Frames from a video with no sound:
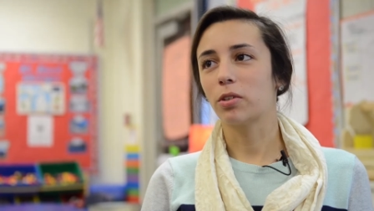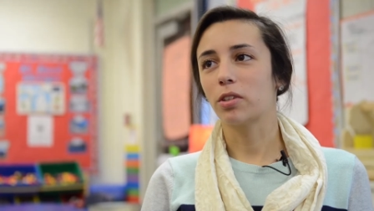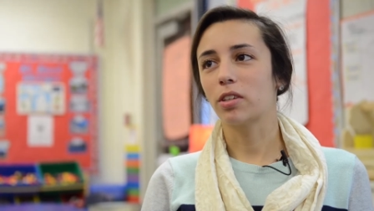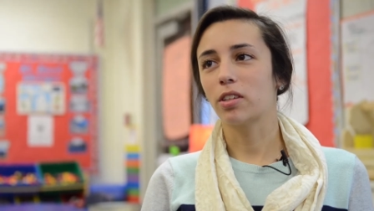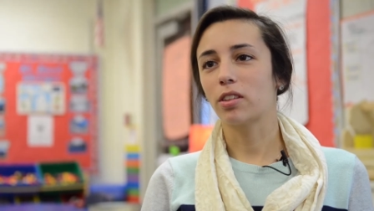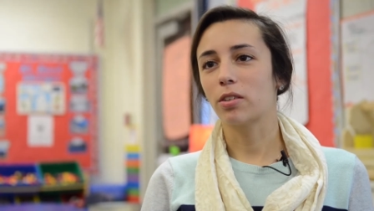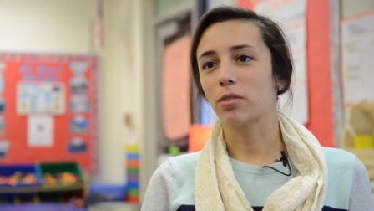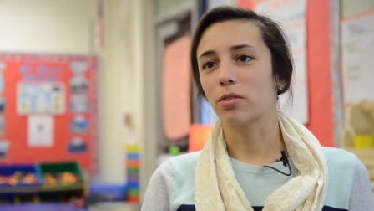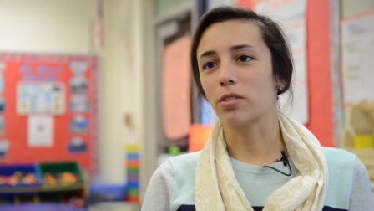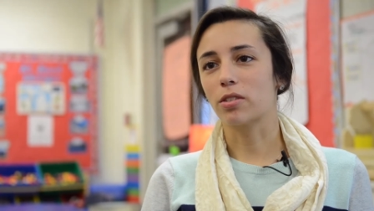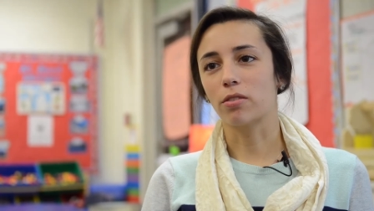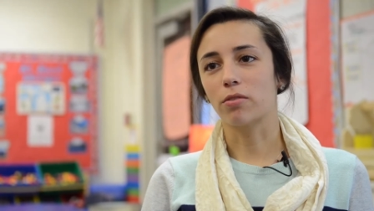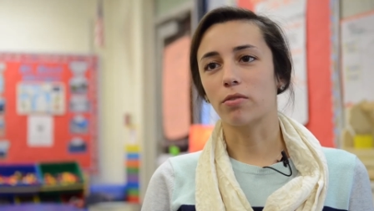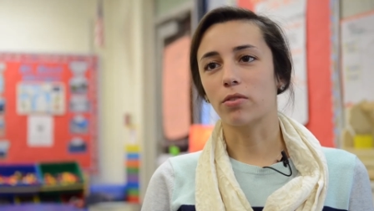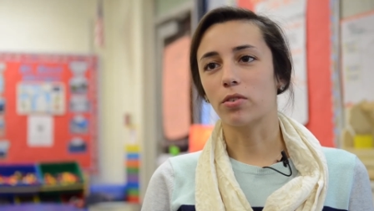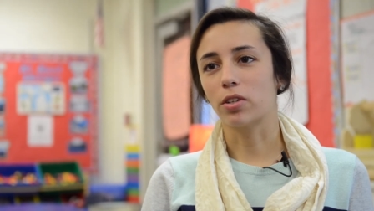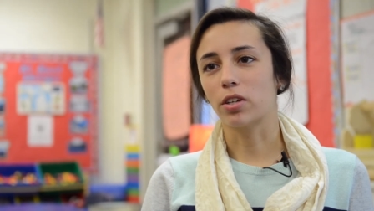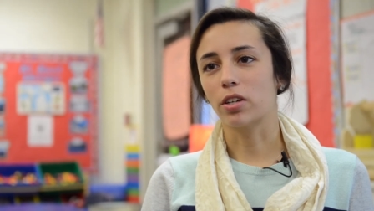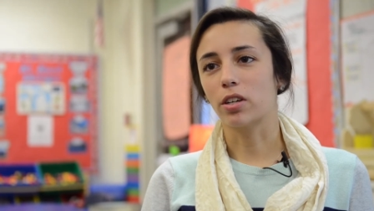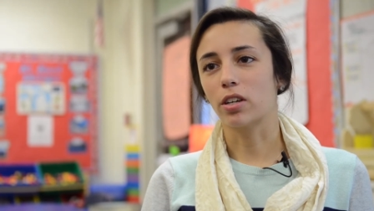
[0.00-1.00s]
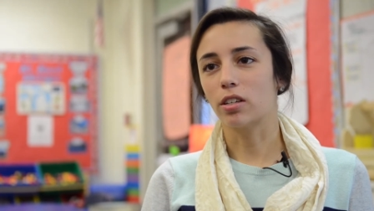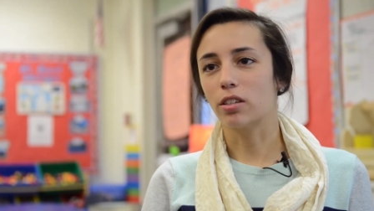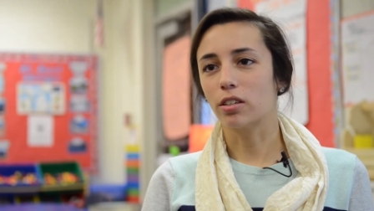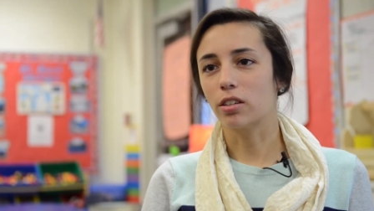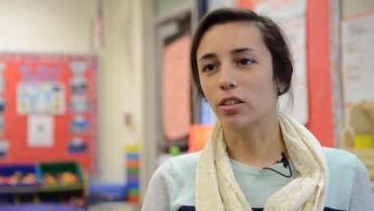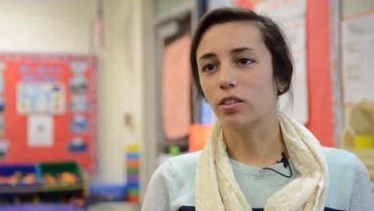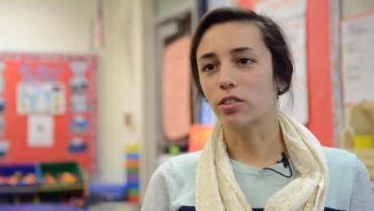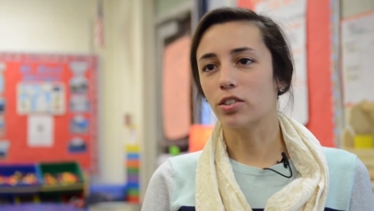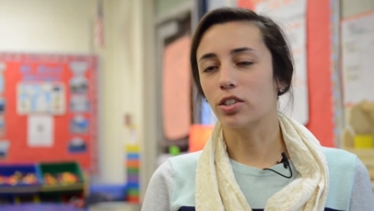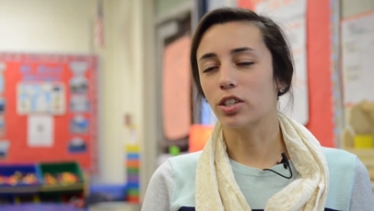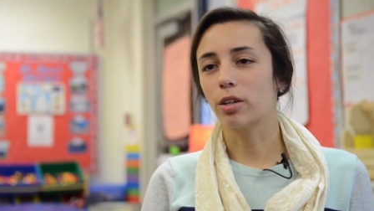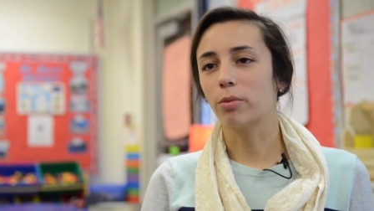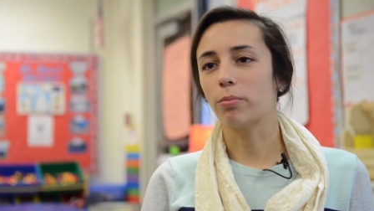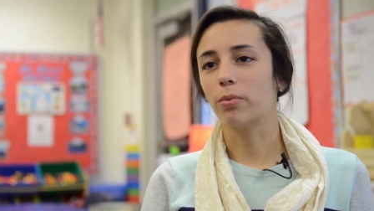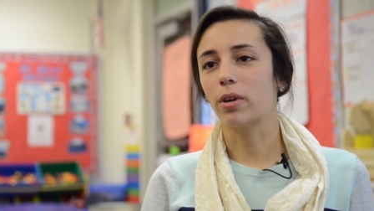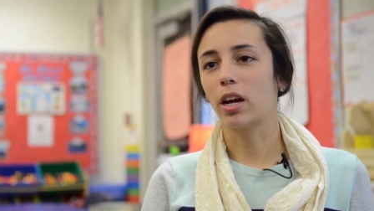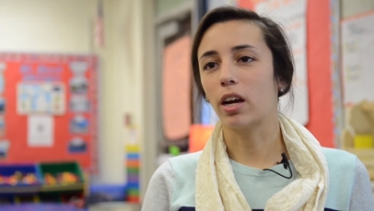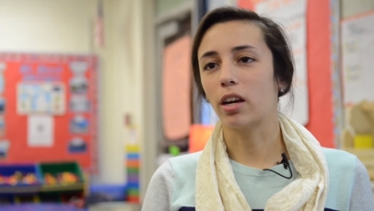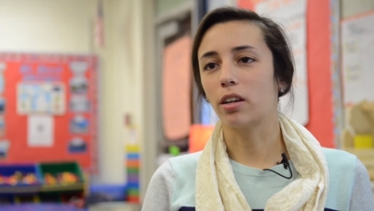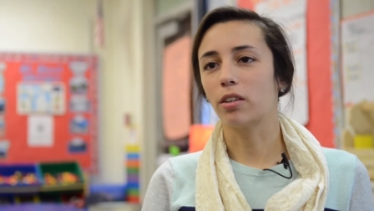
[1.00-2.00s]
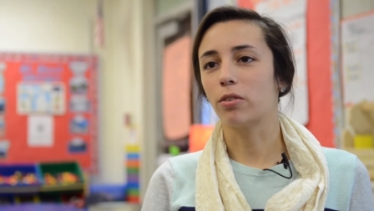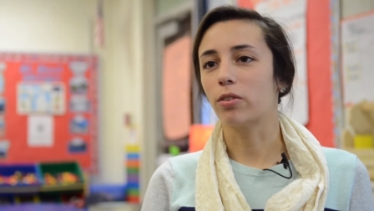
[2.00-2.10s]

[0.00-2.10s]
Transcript: that there was a full year internship, I knew